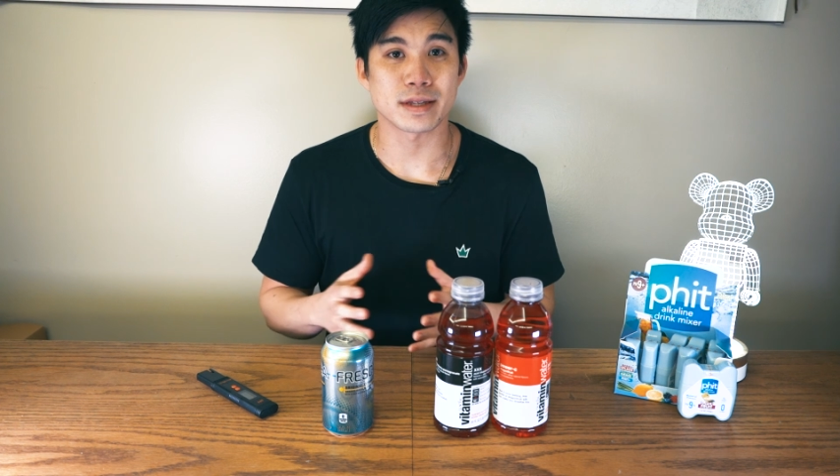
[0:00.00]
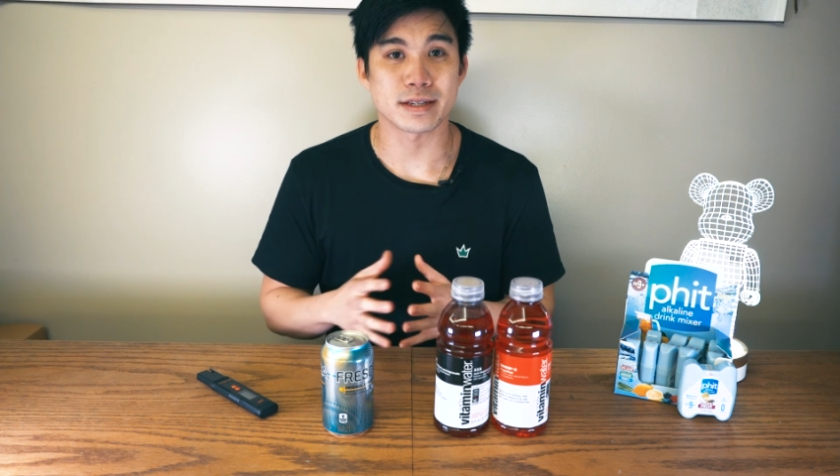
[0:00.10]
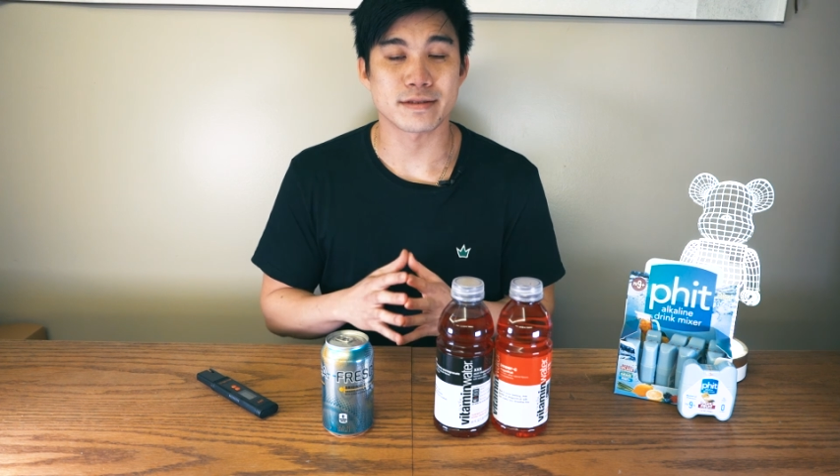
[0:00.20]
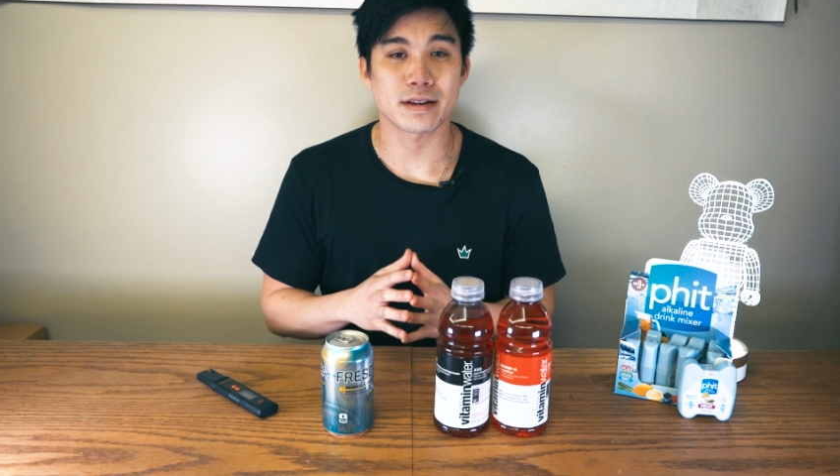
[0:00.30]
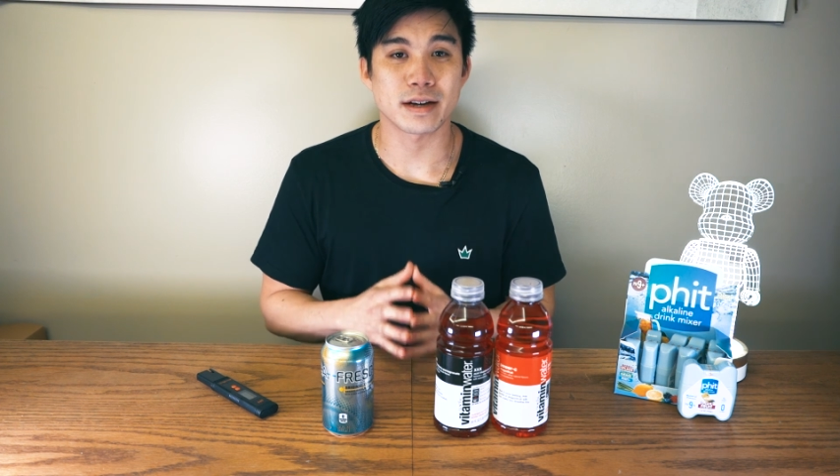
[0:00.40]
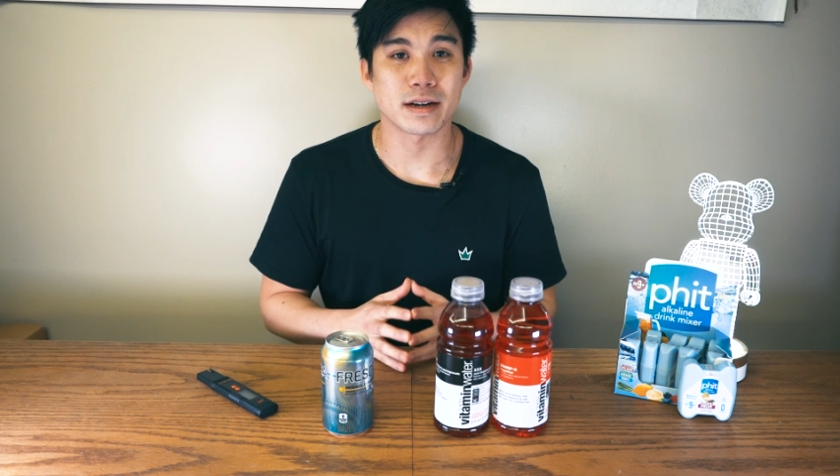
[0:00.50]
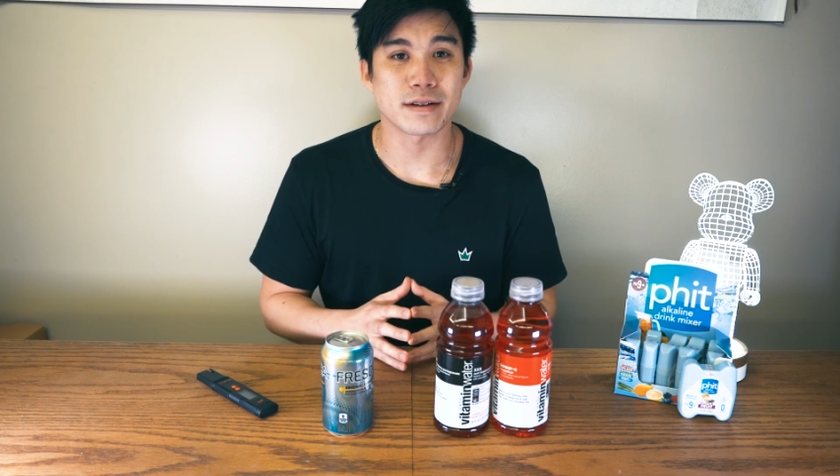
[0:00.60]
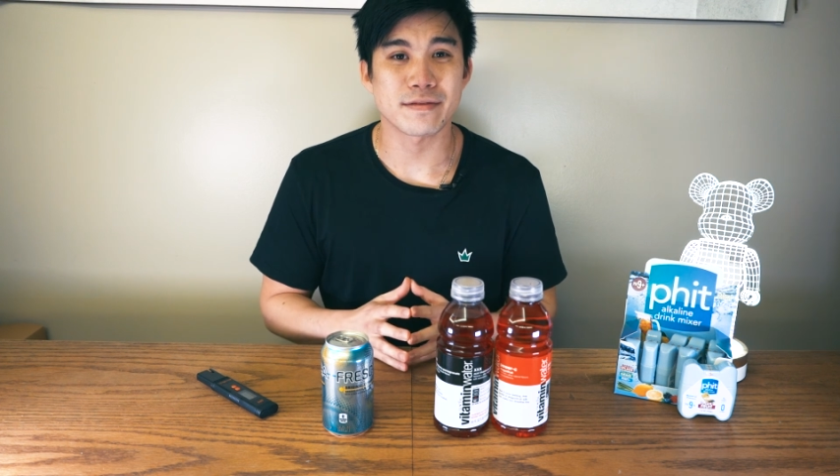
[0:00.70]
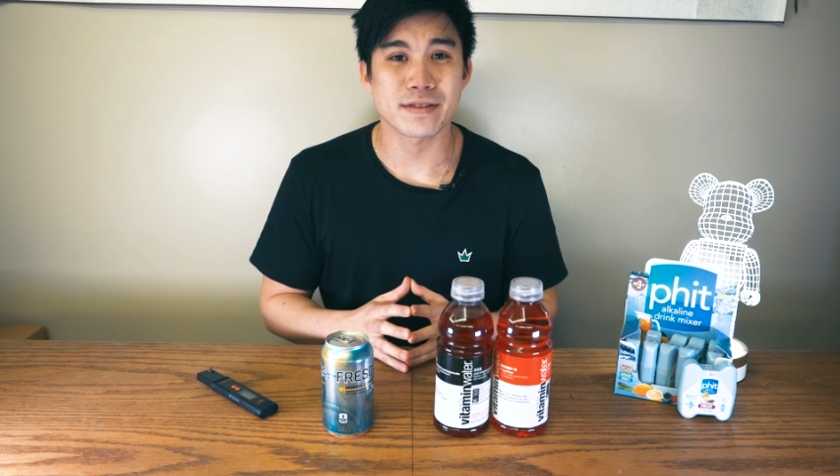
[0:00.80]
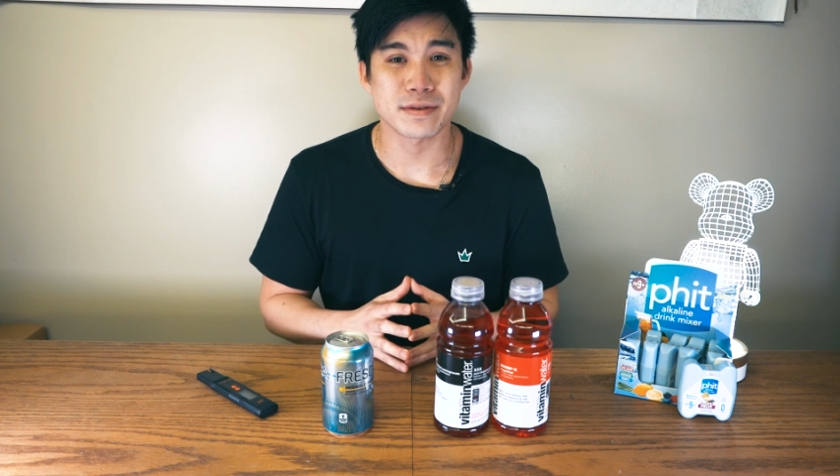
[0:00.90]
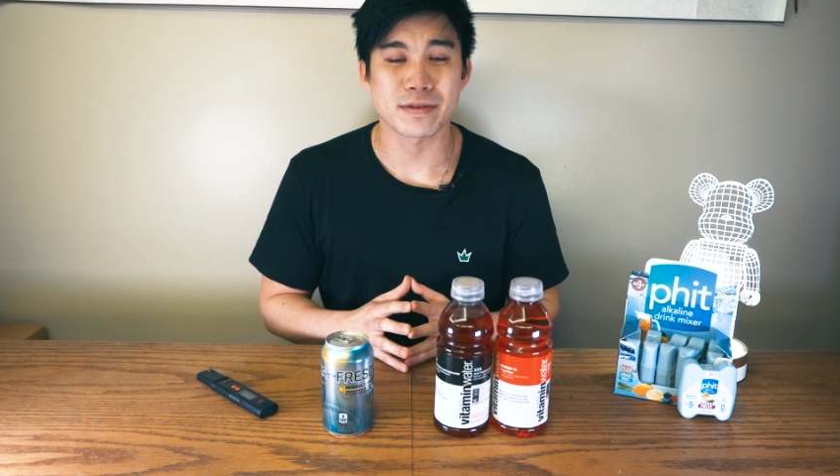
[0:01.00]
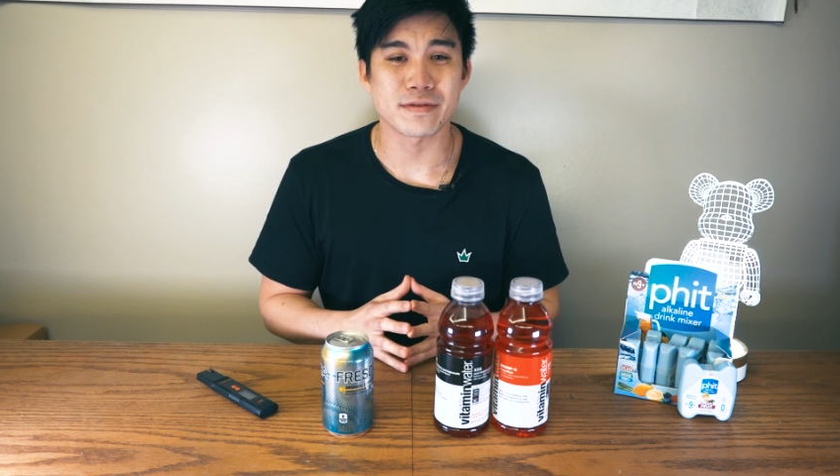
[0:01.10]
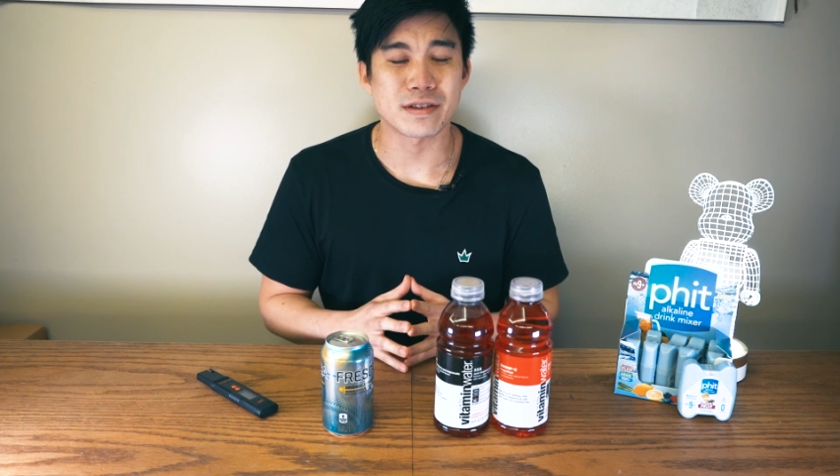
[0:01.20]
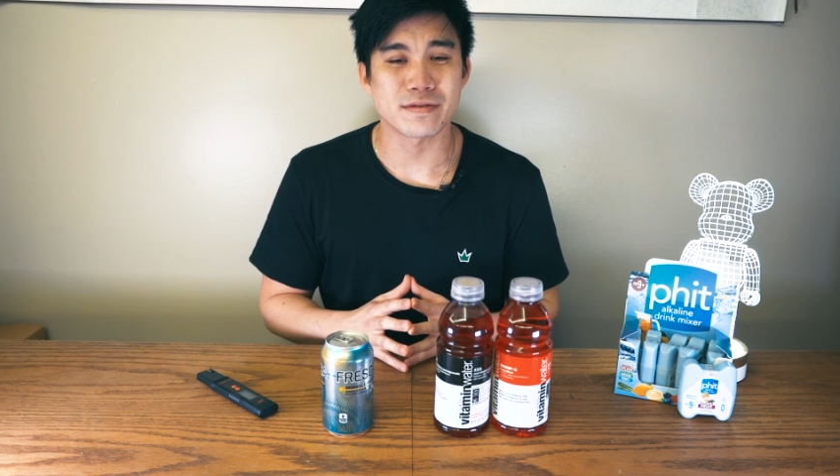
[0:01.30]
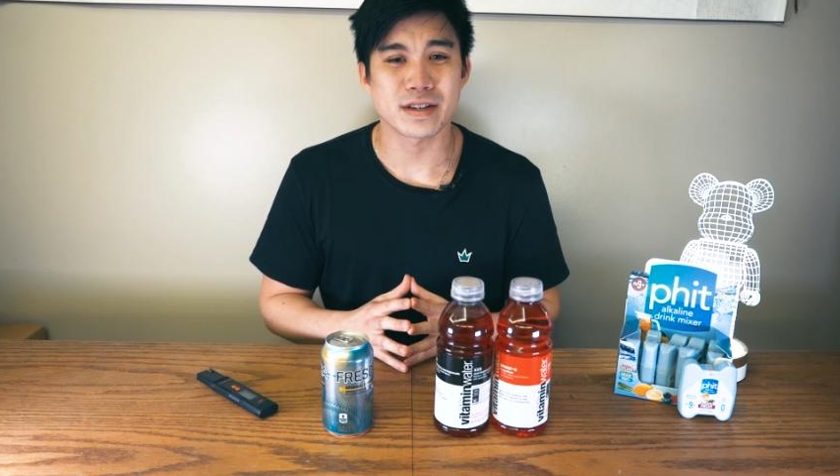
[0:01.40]
of these fit
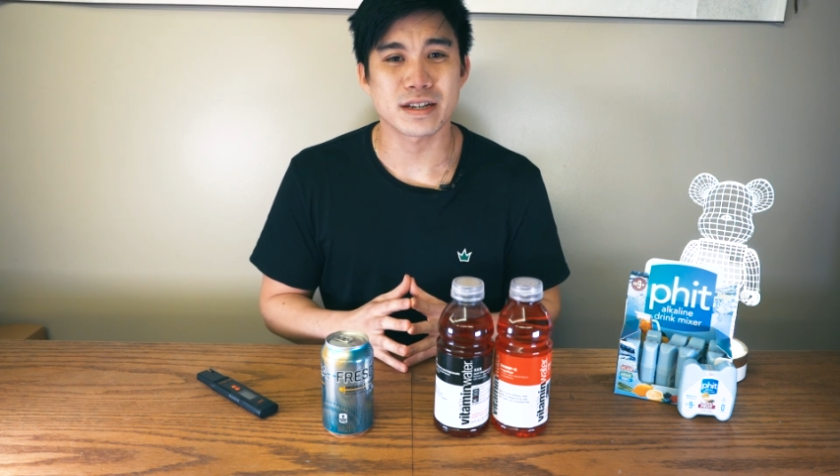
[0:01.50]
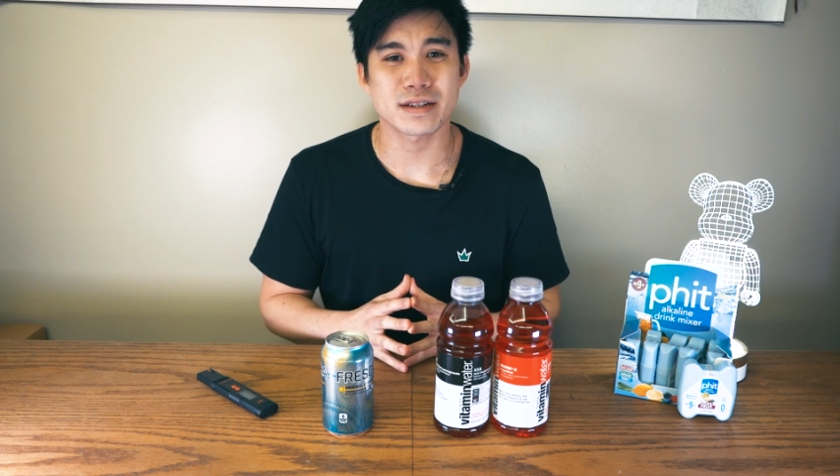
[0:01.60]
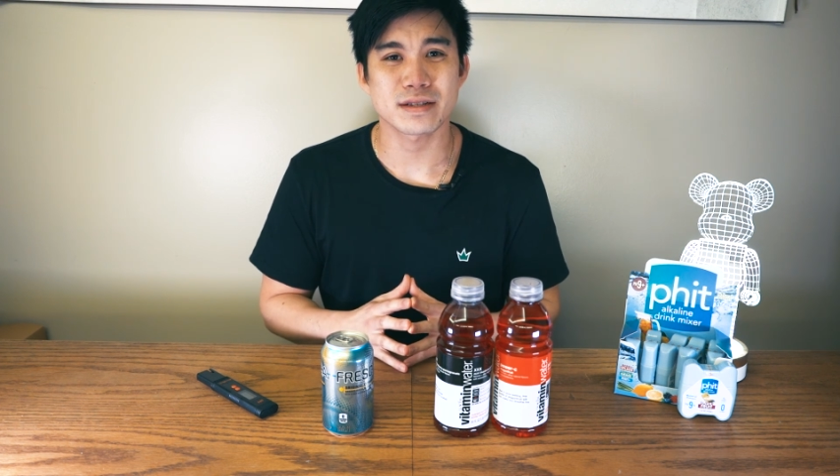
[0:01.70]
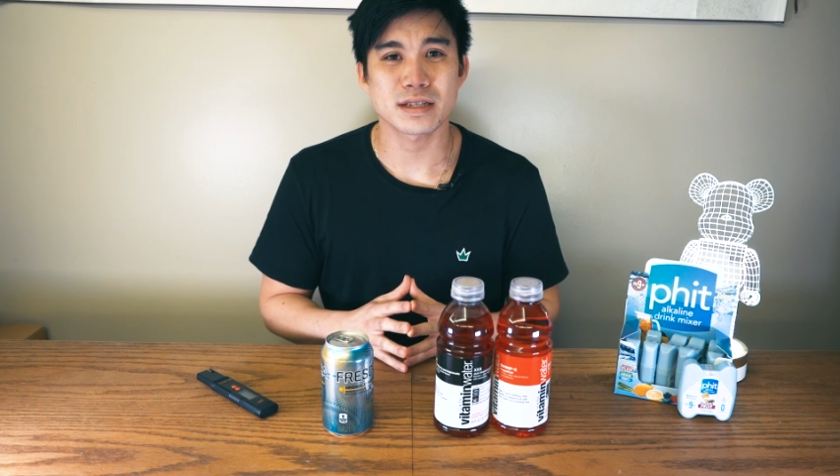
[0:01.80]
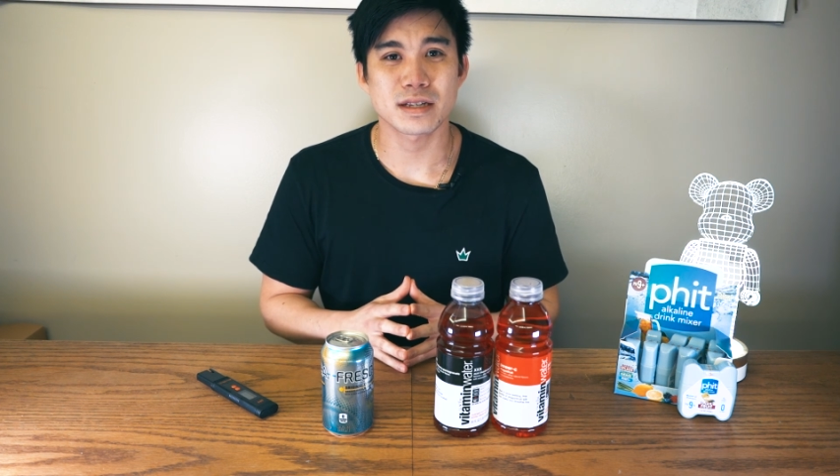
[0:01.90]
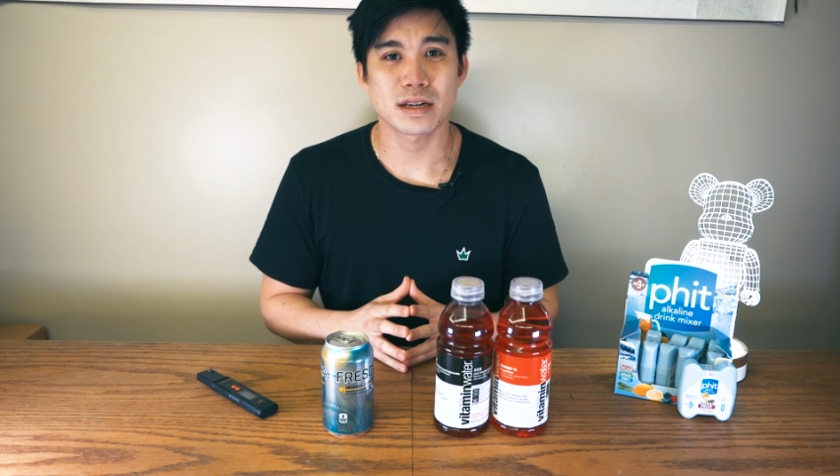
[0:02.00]
review videos.